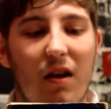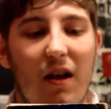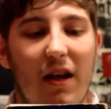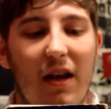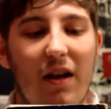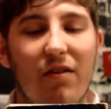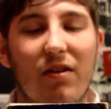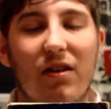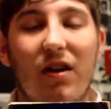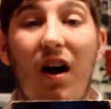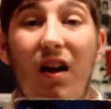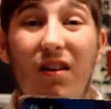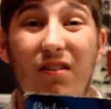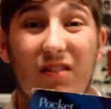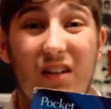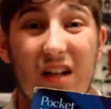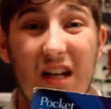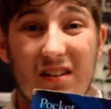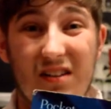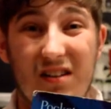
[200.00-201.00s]
hiragana
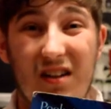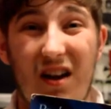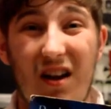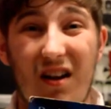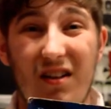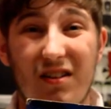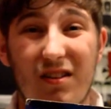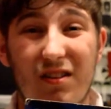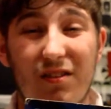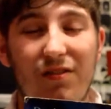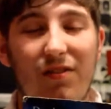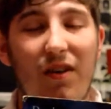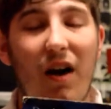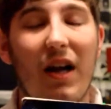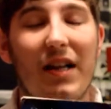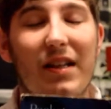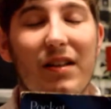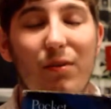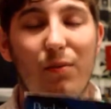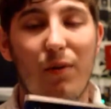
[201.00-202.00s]
or katakana to
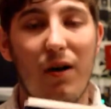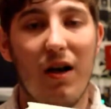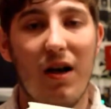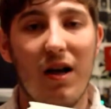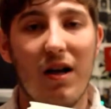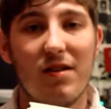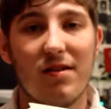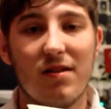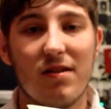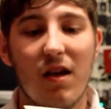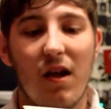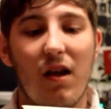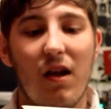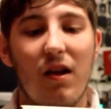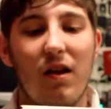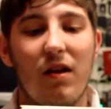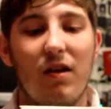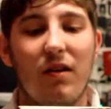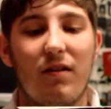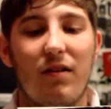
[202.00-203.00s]
find the words.
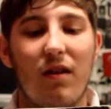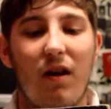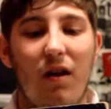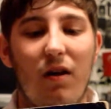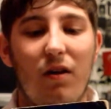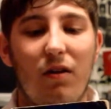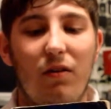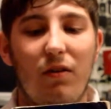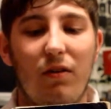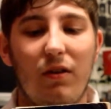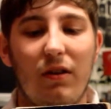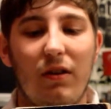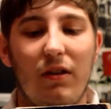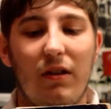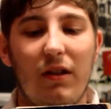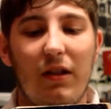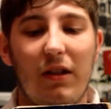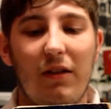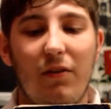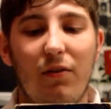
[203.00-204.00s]
So
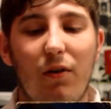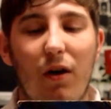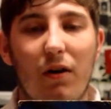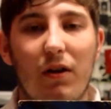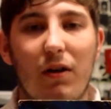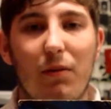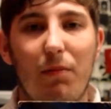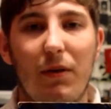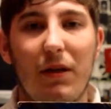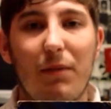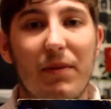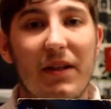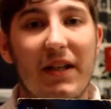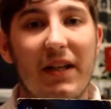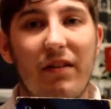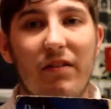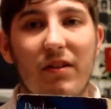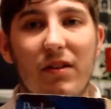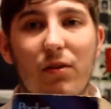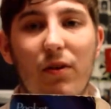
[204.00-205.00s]
if you are a complete
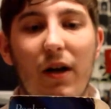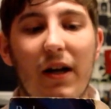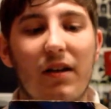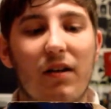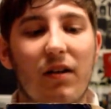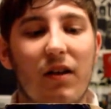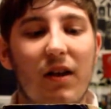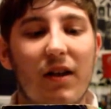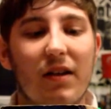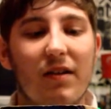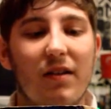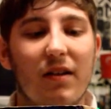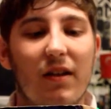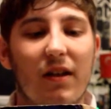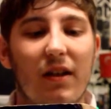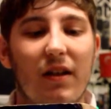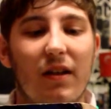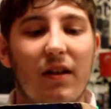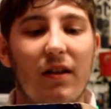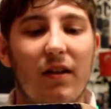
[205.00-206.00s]
beginner, it's quite good
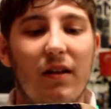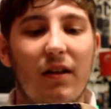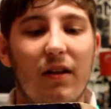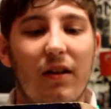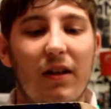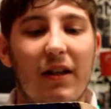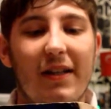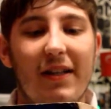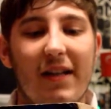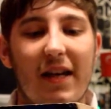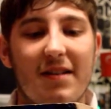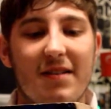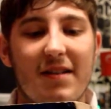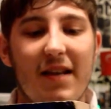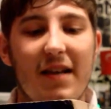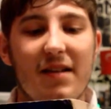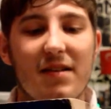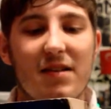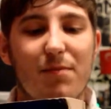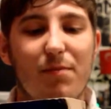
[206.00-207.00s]
in that
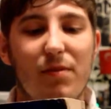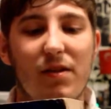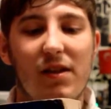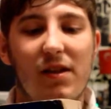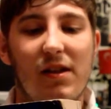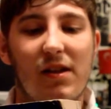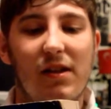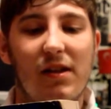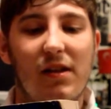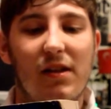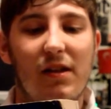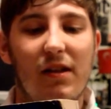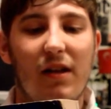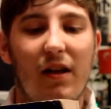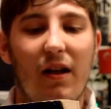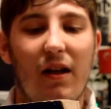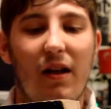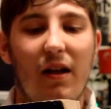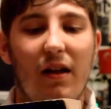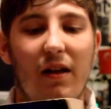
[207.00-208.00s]
sense. But
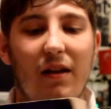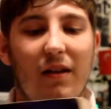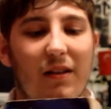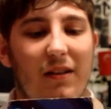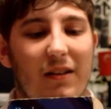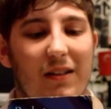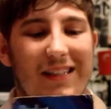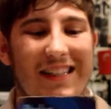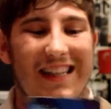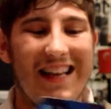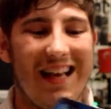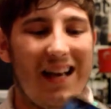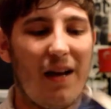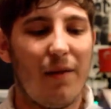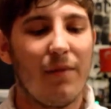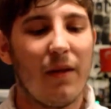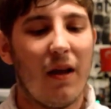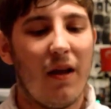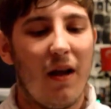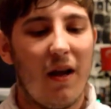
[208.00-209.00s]
yeah,
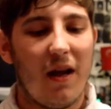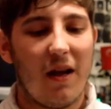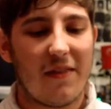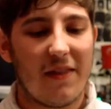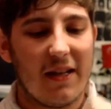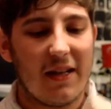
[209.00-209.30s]
I